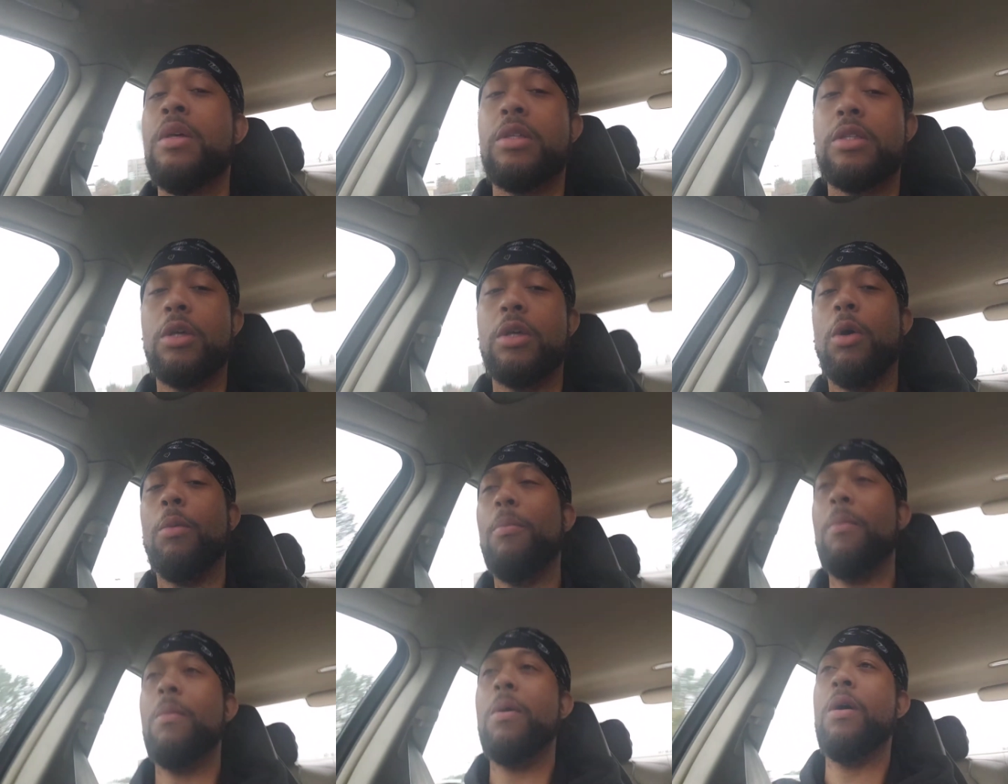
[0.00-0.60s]

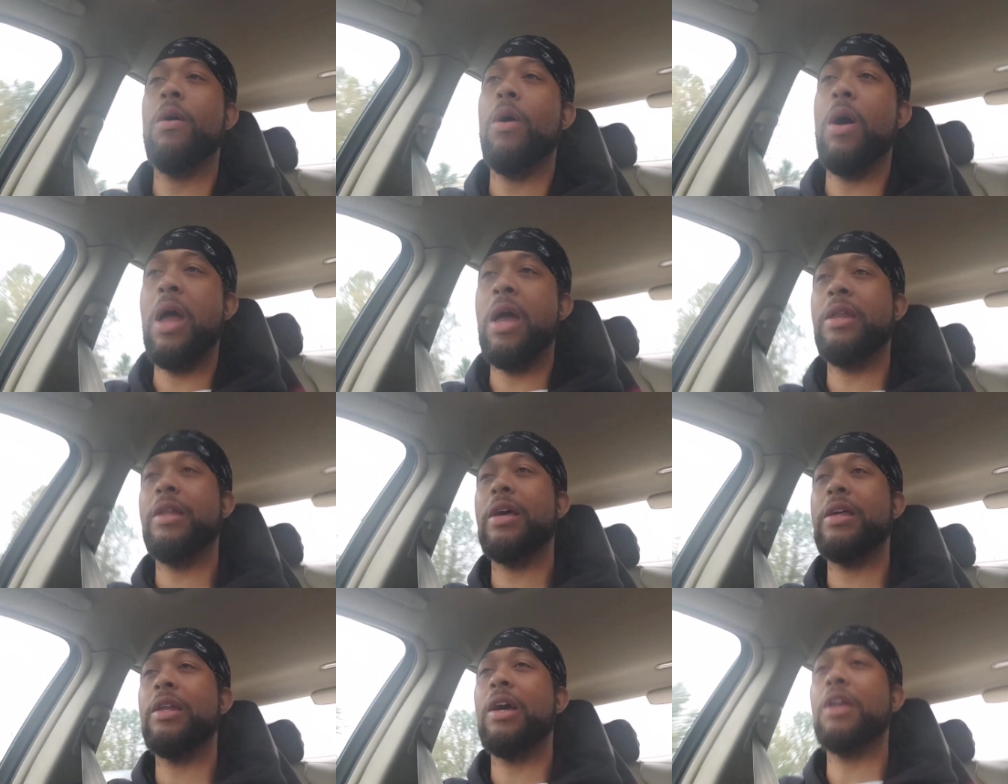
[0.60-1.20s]
So,
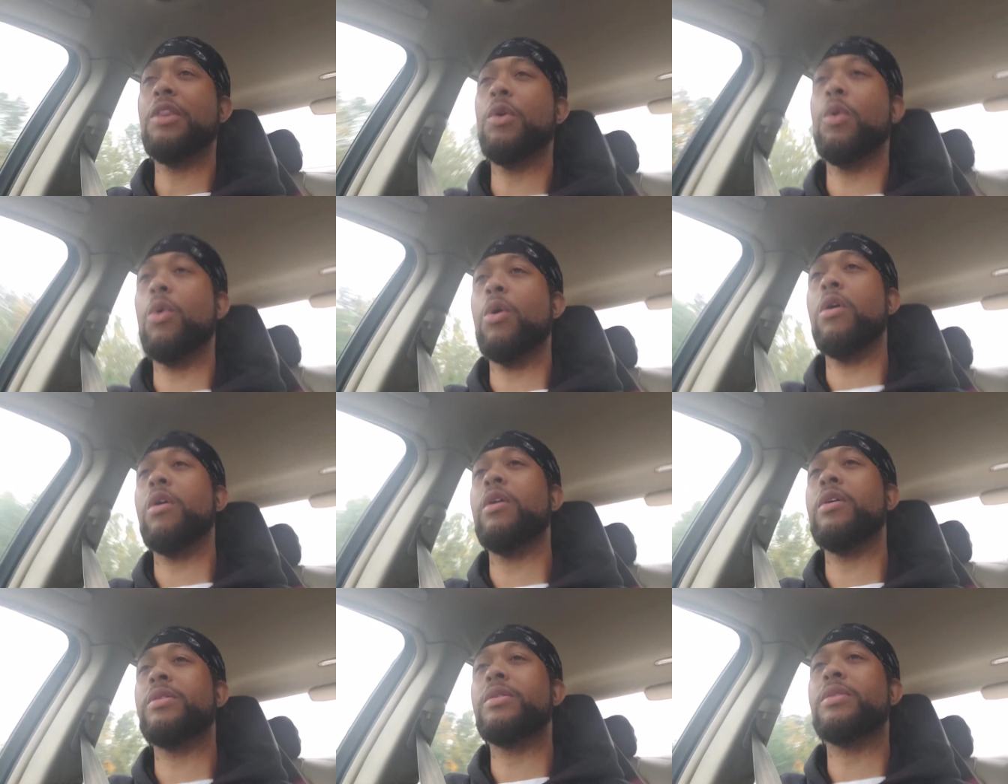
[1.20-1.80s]
in other
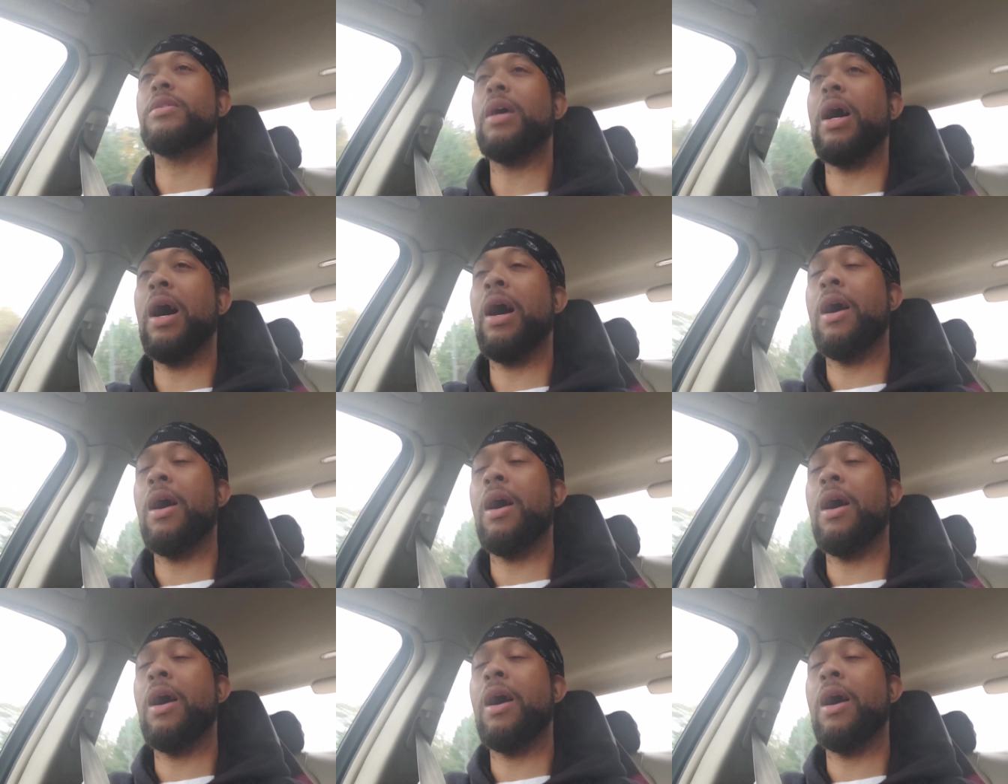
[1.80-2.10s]
words,